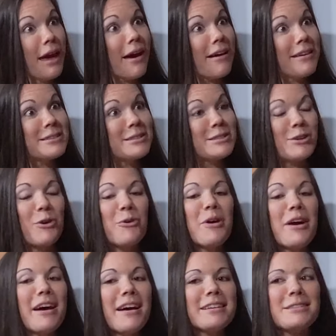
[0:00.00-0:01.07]
Yeah.
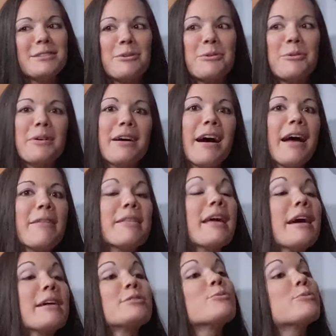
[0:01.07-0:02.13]
So
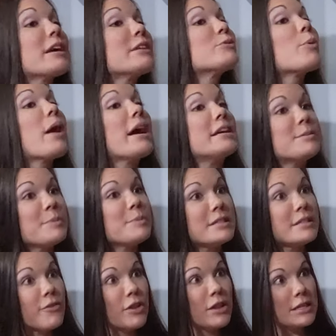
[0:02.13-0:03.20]
that's why I
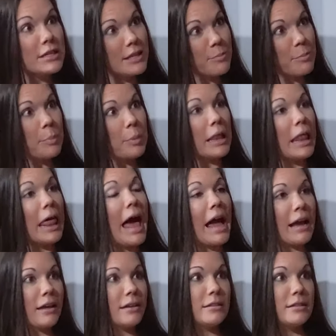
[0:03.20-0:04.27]
specifically said
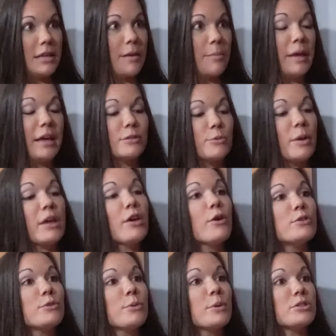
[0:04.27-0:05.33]
black tea, because we can
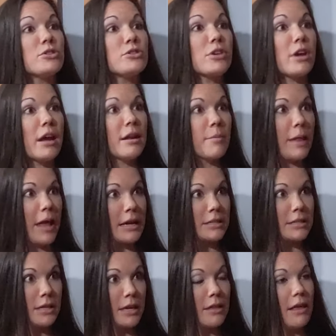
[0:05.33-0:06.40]
go to a China
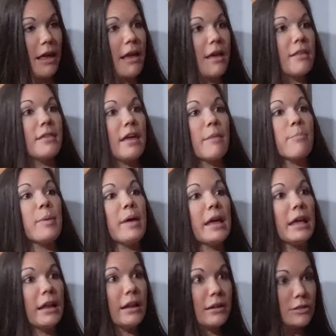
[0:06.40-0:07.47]
black tea. They
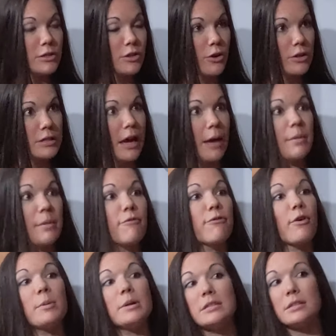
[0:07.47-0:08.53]
pick it at a certain time, they
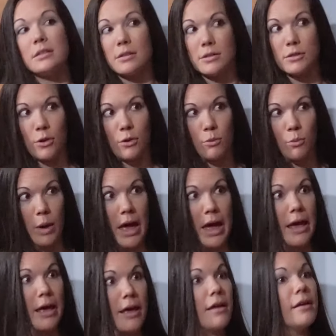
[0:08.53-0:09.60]
ferment it a certain
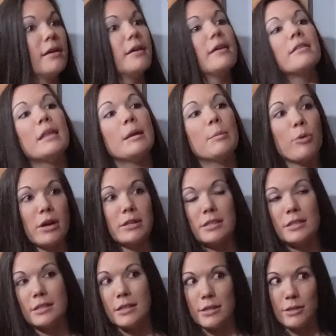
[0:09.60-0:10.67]
way, they
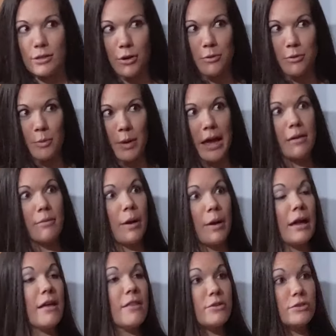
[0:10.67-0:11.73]
process it a certain way,
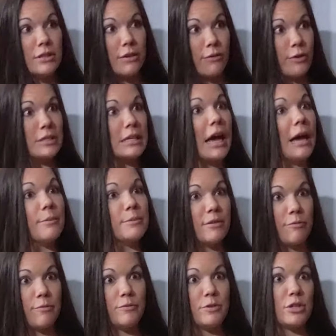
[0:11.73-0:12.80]
right? And there's different types
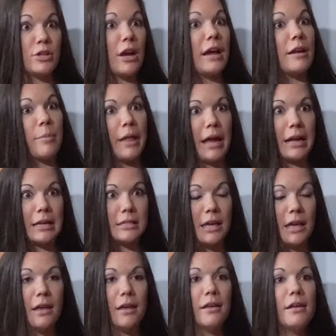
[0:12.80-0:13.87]
of China black
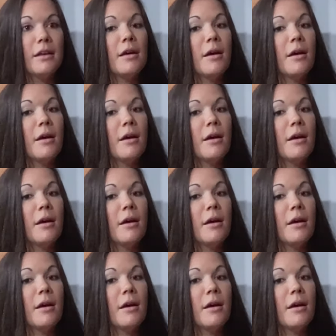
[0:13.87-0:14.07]
tea.